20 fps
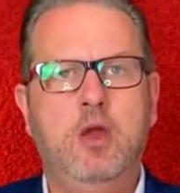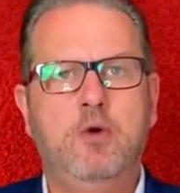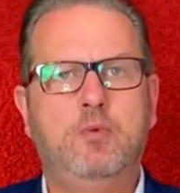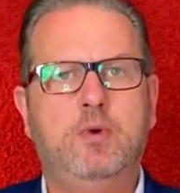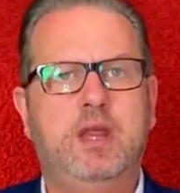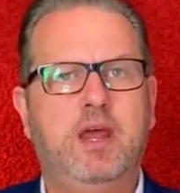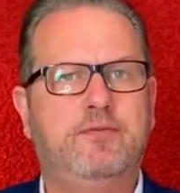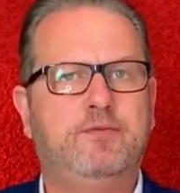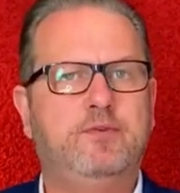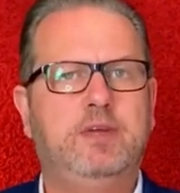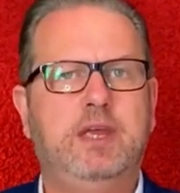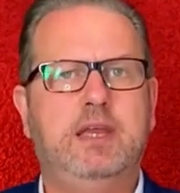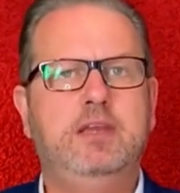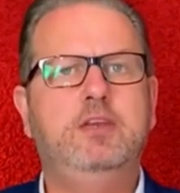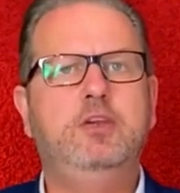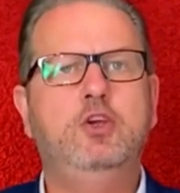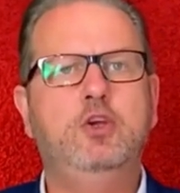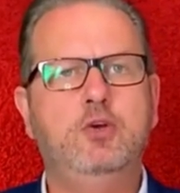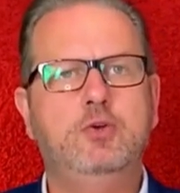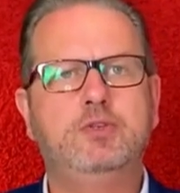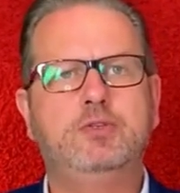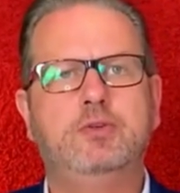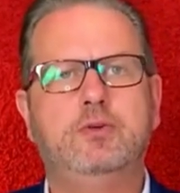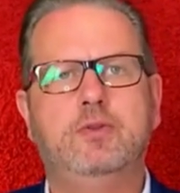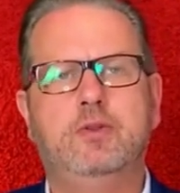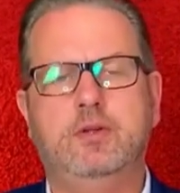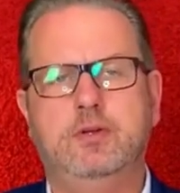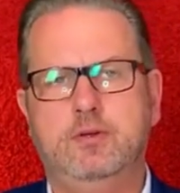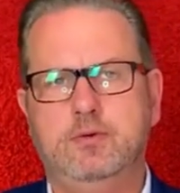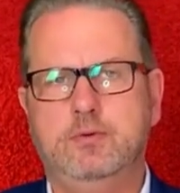would have to get used to
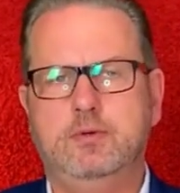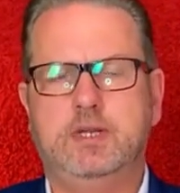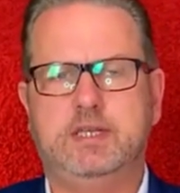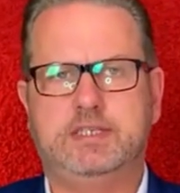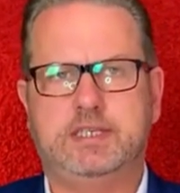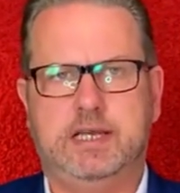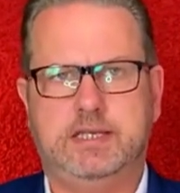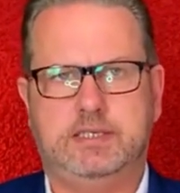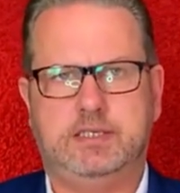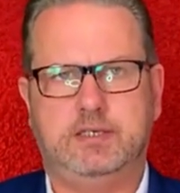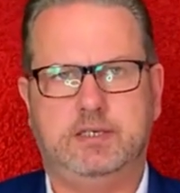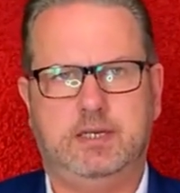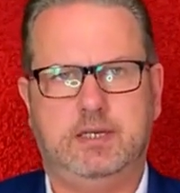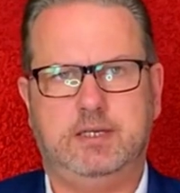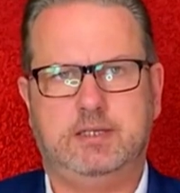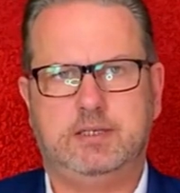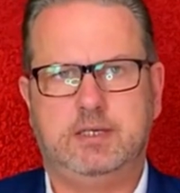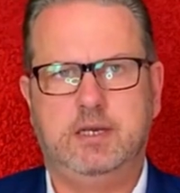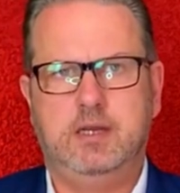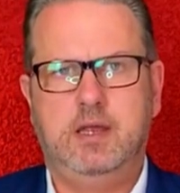the new necessities.